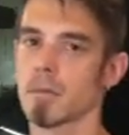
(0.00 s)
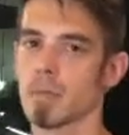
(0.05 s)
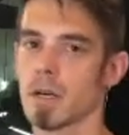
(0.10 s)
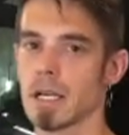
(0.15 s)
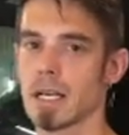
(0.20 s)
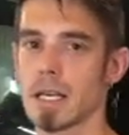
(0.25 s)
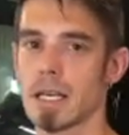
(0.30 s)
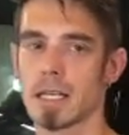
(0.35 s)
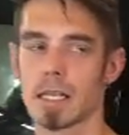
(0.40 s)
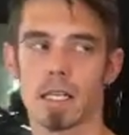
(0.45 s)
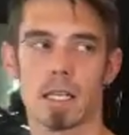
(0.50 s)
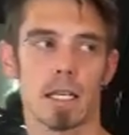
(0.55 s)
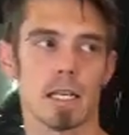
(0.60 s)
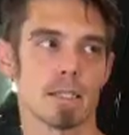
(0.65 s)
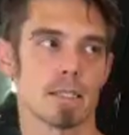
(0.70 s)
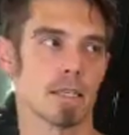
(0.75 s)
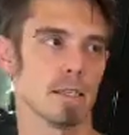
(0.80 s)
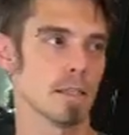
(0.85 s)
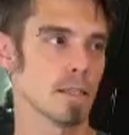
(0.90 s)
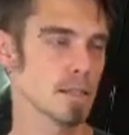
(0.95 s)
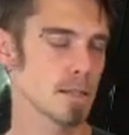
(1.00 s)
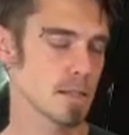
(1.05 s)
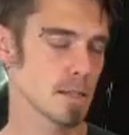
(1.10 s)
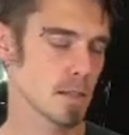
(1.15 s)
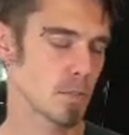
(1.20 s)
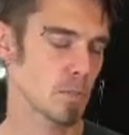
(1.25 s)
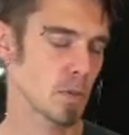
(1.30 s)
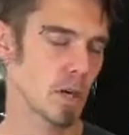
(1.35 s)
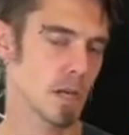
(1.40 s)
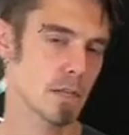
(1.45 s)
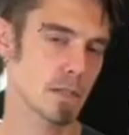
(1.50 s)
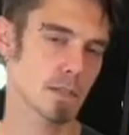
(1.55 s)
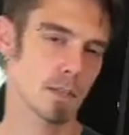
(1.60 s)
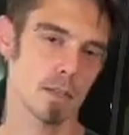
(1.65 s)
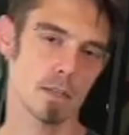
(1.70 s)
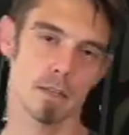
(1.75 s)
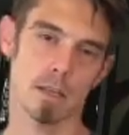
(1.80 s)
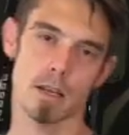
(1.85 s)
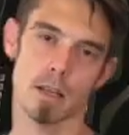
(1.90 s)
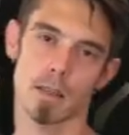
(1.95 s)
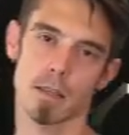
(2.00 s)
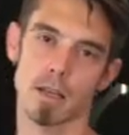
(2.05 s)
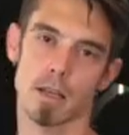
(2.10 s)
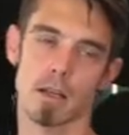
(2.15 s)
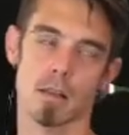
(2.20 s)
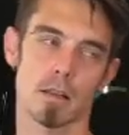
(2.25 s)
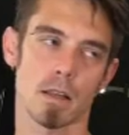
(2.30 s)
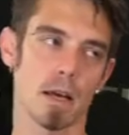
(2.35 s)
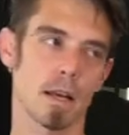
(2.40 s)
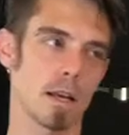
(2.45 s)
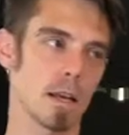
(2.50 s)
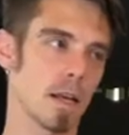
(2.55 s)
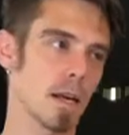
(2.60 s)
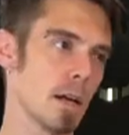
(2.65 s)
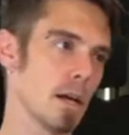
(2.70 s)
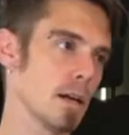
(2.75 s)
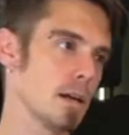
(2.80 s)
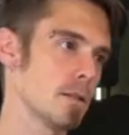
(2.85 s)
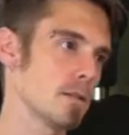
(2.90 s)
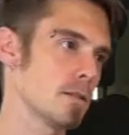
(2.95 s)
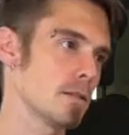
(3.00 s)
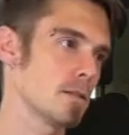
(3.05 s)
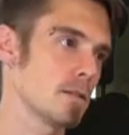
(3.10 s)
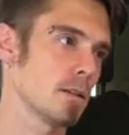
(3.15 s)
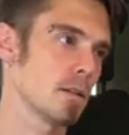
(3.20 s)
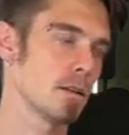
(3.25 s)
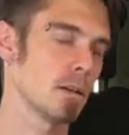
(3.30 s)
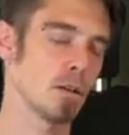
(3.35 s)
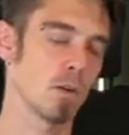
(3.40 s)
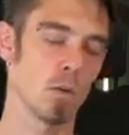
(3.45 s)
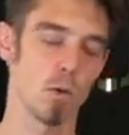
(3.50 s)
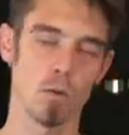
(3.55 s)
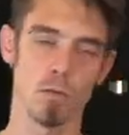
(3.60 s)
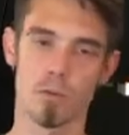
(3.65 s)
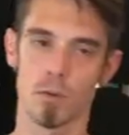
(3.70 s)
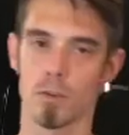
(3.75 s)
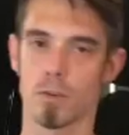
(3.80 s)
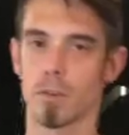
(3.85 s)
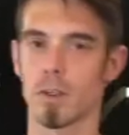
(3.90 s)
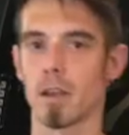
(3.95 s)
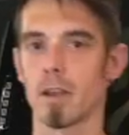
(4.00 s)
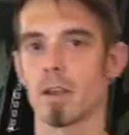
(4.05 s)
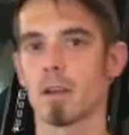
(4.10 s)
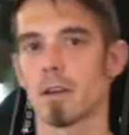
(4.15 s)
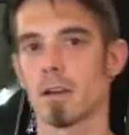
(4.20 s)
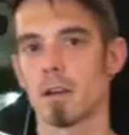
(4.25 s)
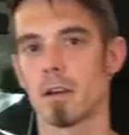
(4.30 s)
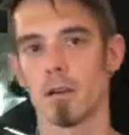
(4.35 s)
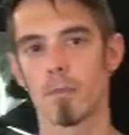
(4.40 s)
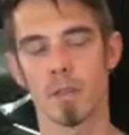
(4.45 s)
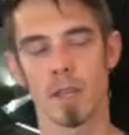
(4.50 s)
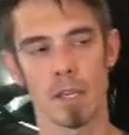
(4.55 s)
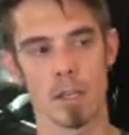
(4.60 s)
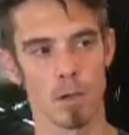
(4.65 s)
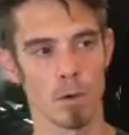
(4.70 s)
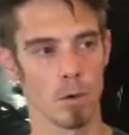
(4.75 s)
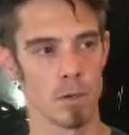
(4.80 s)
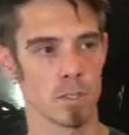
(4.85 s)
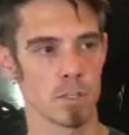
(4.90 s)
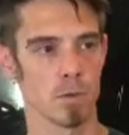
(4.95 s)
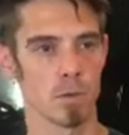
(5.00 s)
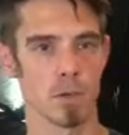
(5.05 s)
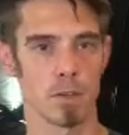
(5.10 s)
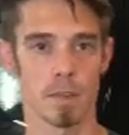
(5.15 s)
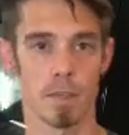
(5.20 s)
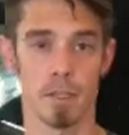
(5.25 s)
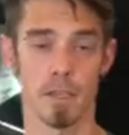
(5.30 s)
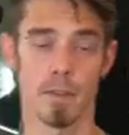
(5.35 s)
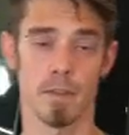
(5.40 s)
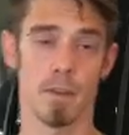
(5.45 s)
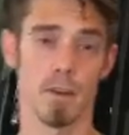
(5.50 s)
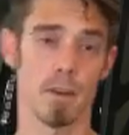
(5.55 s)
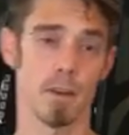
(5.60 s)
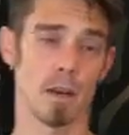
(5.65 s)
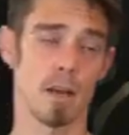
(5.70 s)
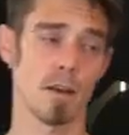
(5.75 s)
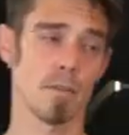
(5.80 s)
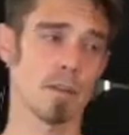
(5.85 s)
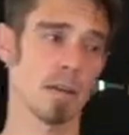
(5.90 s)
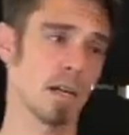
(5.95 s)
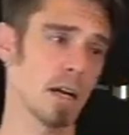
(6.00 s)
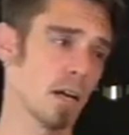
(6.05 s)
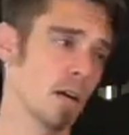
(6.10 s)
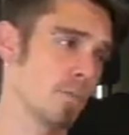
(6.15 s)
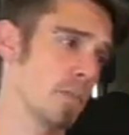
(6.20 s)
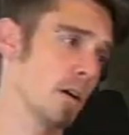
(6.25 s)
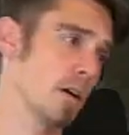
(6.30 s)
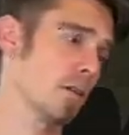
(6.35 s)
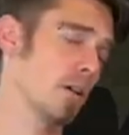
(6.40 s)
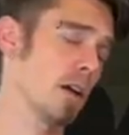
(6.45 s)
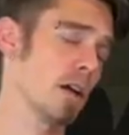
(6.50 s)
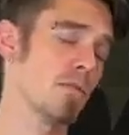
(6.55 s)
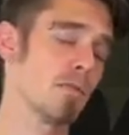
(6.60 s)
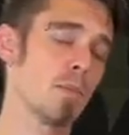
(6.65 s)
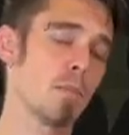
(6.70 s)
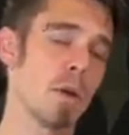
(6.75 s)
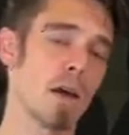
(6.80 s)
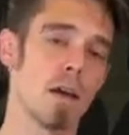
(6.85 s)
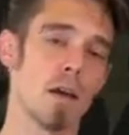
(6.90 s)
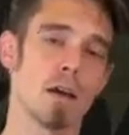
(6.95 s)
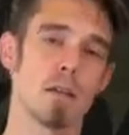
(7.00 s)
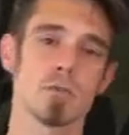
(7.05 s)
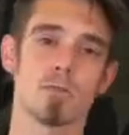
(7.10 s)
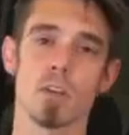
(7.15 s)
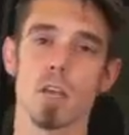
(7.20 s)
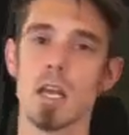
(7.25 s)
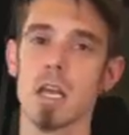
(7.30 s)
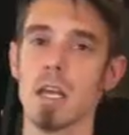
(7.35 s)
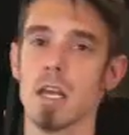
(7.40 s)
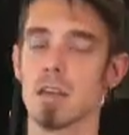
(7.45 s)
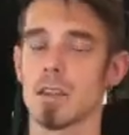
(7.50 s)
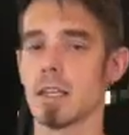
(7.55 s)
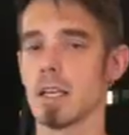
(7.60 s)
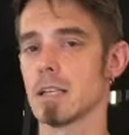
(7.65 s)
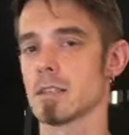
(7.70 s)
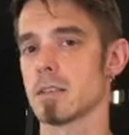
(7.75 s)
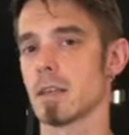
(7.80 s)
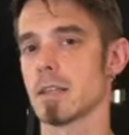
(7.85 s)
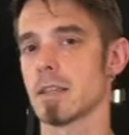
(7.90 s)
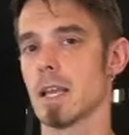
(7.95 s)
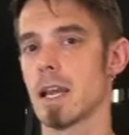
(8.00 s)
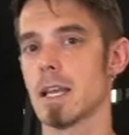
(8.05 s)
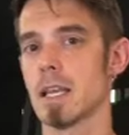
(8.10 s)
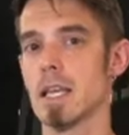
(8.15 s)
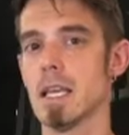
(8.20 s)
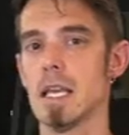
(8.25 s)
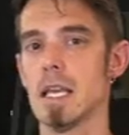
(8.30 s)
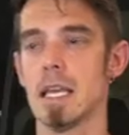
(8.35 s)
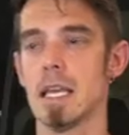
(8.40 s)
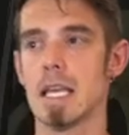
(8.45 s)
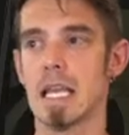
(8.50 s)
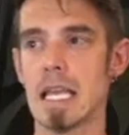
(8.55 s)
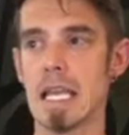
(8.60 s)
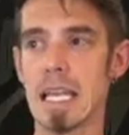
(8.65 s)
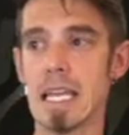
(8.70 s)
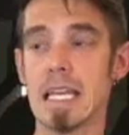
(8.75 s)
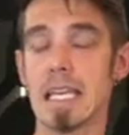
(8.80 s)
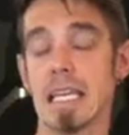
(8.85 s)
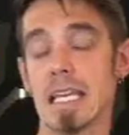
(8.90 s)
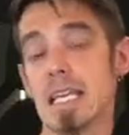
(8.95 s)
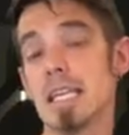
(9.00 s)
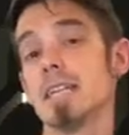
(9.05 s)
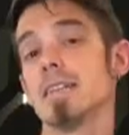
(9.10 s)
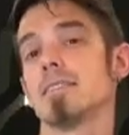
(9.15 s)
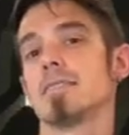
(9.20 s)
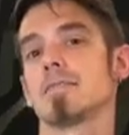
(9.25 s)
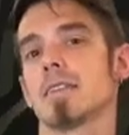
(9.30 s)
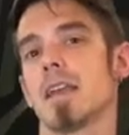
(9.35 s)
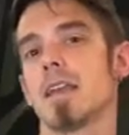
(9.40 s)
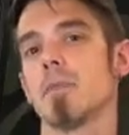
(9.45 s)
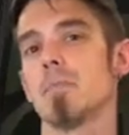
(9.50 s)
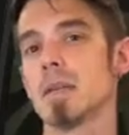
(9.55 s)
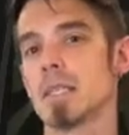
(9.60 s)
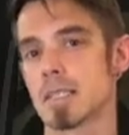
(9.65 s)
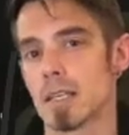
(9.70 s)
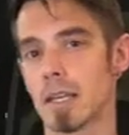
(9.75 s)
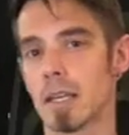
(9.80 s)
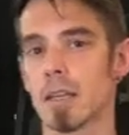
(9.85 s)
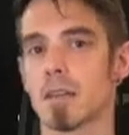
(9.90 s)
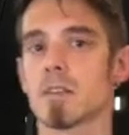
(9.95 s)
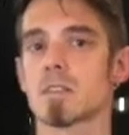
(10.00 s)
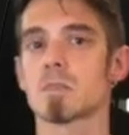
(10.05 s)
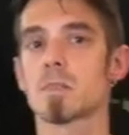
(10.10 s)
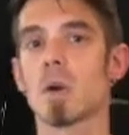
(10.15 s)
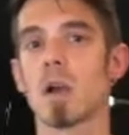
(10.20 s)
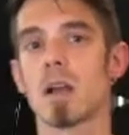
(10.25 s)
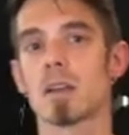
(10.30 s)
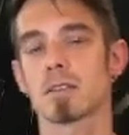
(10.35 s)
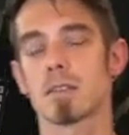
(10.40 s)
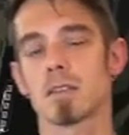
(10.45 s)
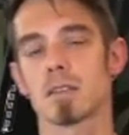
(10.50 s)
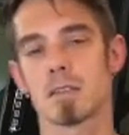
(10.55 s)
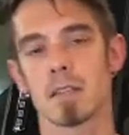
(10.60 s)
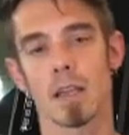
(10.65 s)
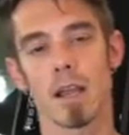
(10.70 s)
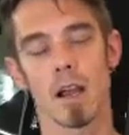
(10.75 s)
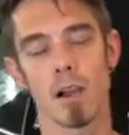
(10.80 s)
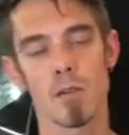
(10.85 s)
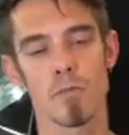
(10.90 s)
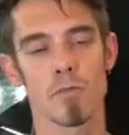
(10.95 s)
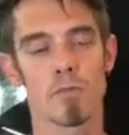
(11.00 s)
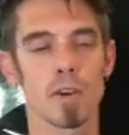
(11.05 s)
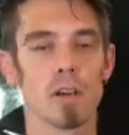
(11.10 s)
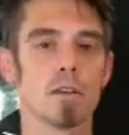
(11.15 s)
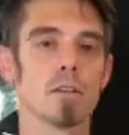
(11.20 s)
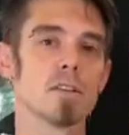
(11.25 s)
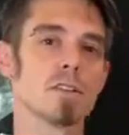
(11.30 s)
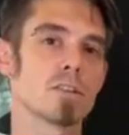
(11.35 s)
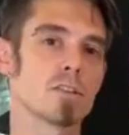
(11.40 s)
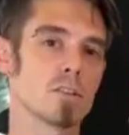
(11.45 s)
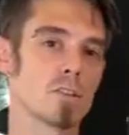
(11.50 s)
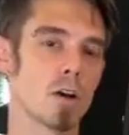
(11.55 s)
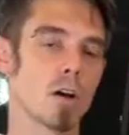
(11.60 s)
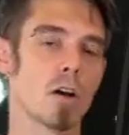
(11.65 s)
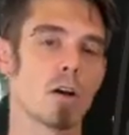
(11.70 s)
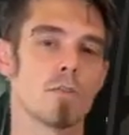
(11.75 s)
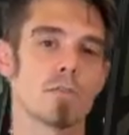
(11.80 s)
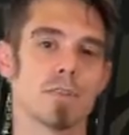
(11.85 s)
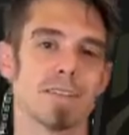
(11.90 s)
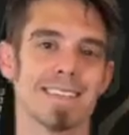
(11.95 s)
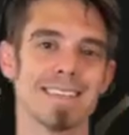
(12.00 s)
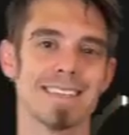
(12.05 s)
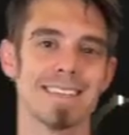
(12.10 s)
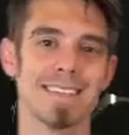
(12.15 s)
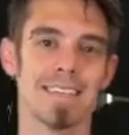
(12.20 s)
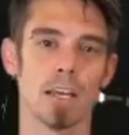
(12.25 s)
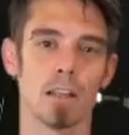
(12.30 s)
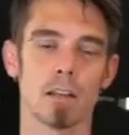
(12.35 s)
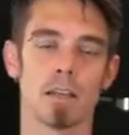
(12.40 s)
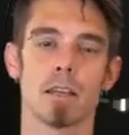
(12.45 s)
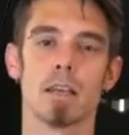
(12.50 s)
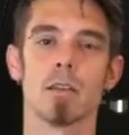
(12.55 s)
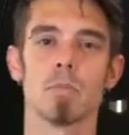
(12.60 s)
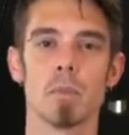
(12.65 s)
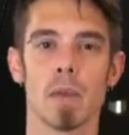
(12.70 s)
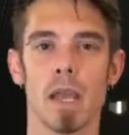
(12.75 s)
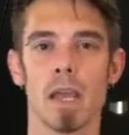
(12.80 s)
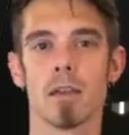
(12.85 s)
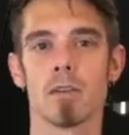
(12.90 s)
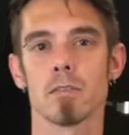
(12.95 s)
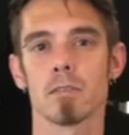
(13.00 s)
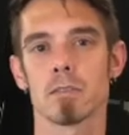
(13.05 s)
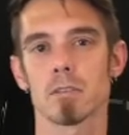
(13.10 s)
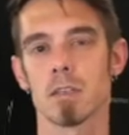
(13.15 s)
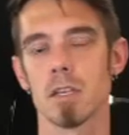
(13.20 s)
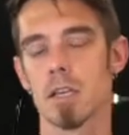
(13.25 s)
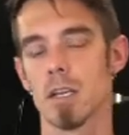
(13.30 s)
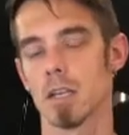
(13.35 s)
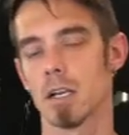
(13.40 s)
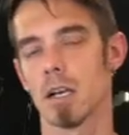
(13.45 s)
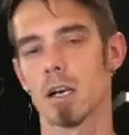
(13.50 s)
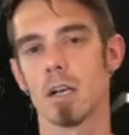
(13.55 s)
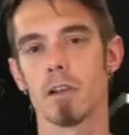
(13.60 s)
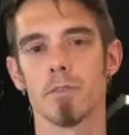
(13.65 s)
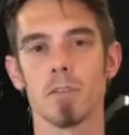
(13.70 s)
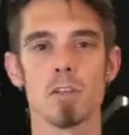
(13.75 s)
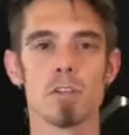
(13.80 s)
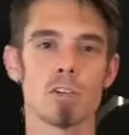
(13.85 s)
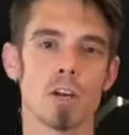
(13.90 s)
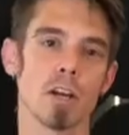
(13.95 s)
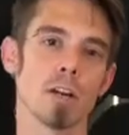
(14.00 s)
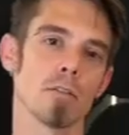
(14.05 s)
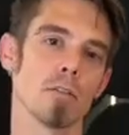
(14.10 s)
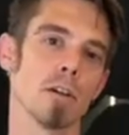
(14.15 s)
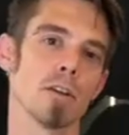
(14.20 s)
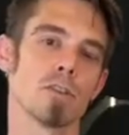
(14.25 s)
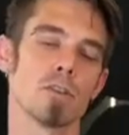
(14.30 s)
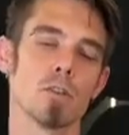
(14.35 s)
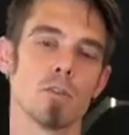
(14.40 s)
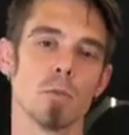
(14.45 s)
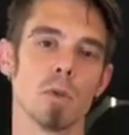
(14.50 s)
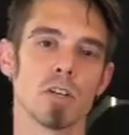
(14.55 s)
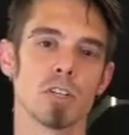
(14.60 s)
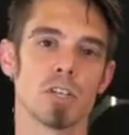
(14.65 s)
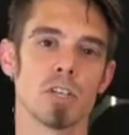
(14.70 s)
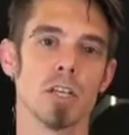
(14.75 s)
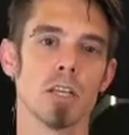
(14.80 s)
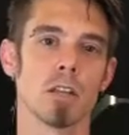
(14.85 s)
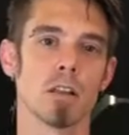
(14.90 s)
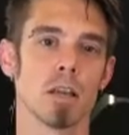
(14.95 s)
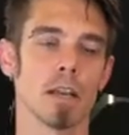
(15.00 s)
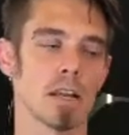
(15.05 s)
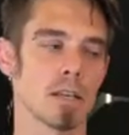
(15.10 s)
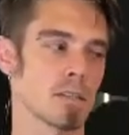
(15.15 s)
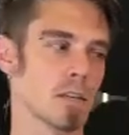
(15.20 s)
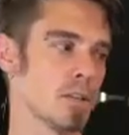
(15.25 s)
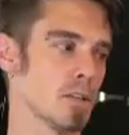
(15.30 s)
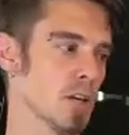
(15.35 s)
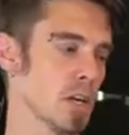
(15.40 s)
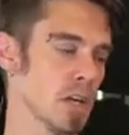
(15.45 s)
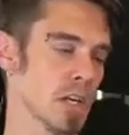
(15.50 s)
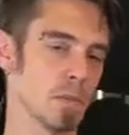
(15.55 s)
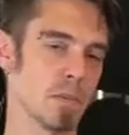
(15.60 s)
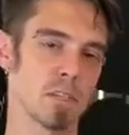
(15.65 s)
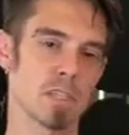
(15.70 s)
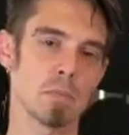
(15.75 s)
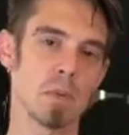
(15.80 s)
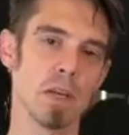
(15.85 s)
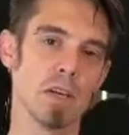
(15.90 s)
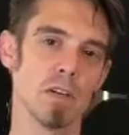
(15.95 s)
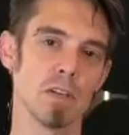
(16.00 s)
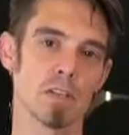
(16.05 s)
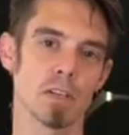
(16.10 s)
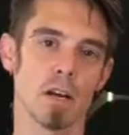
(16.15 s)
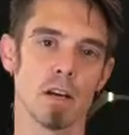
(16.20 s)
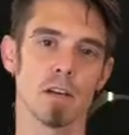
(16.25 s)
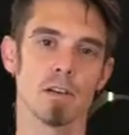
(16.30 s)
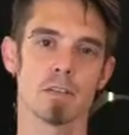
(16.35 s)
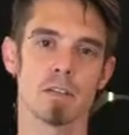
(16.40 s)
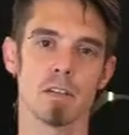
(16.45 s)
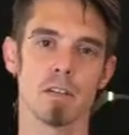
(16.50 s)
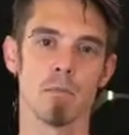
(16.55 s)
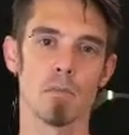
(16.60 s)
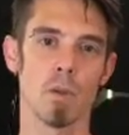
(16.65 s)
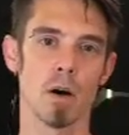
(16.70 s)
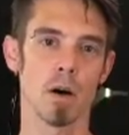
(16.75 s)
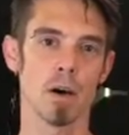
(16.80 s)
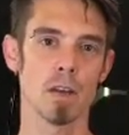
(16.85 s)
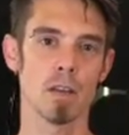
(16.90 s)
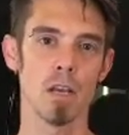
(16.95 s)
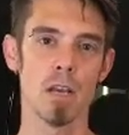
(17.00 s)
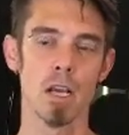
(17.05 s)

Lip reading: Again, like I said, this is a process that I think a lot of guys overthink. They go into it thinking they need a heavy compound, heavy pads, things like that. It is a meticulous process. They are very soft, delicate panels. If you generate too much heat, like I said, you're gonna be spinning your tires in the mud.